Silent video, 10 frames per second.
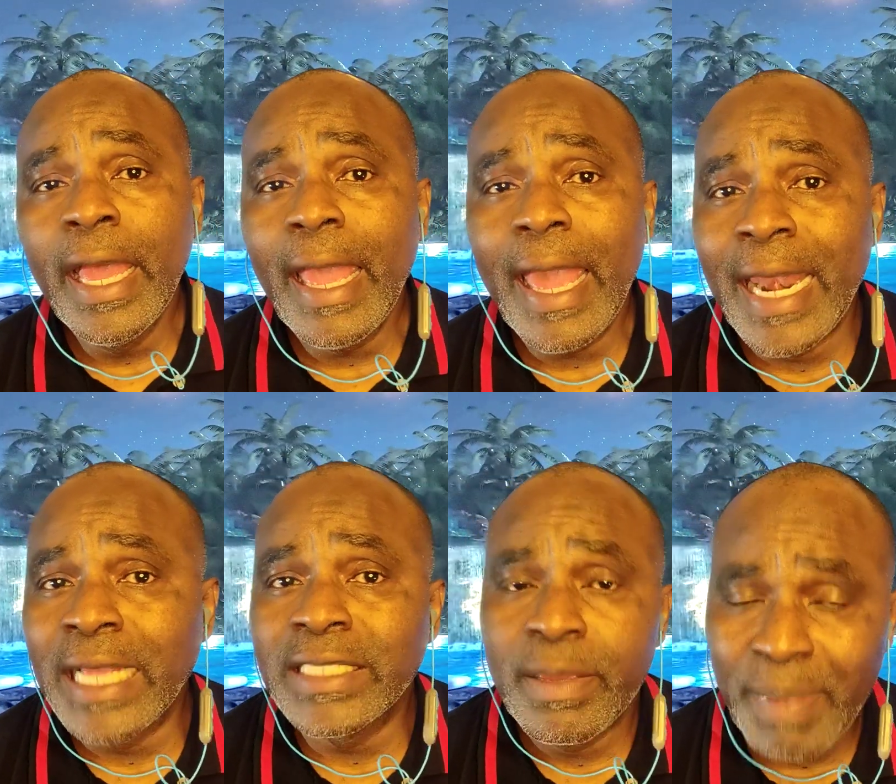And I
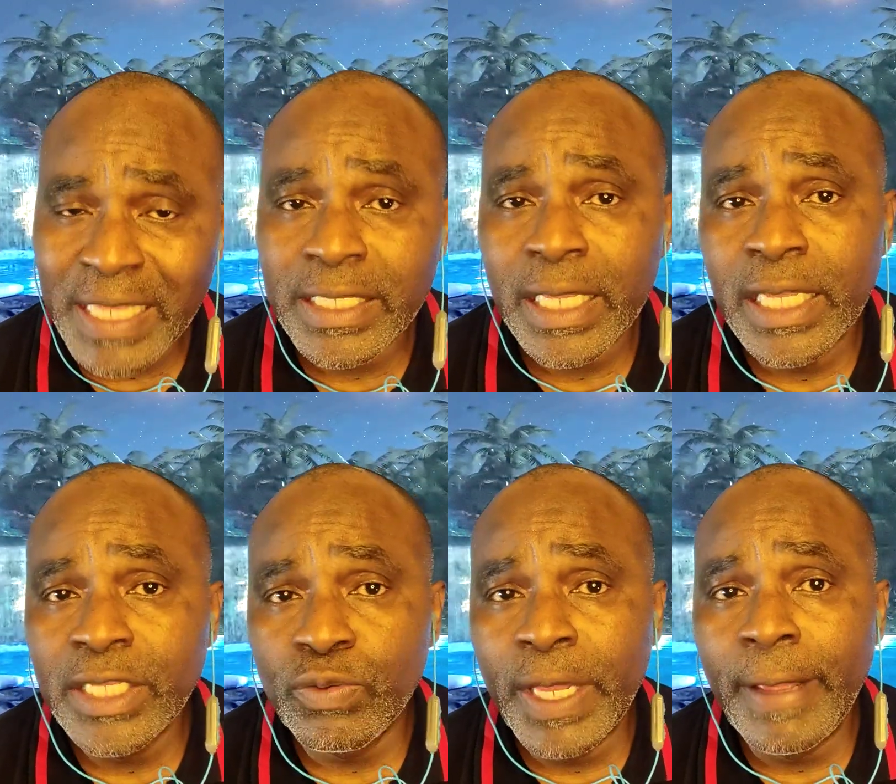said, basically,
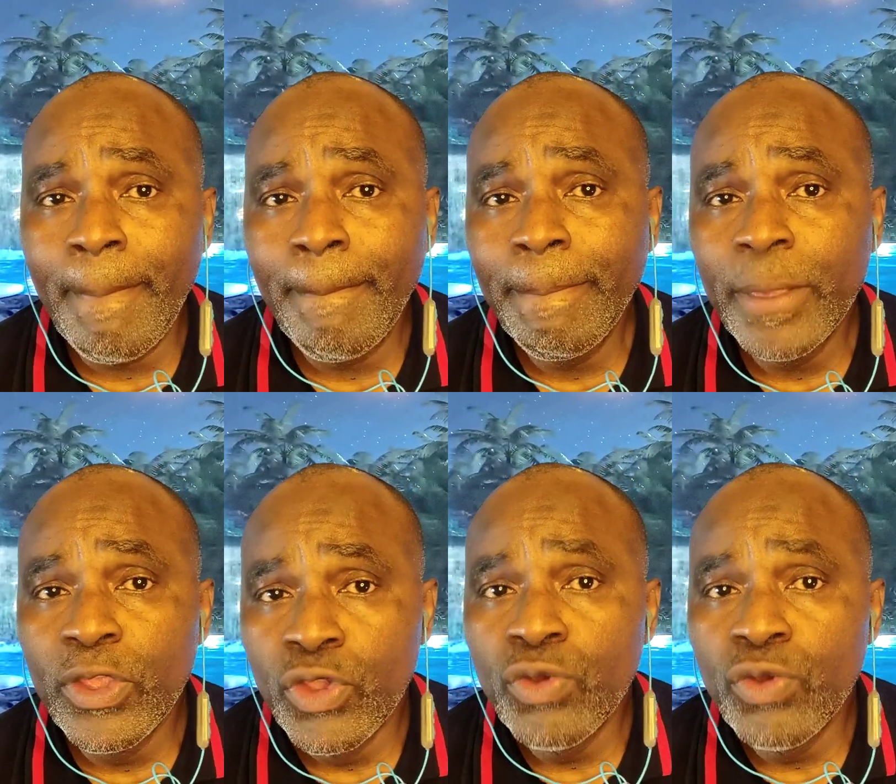sweetie, you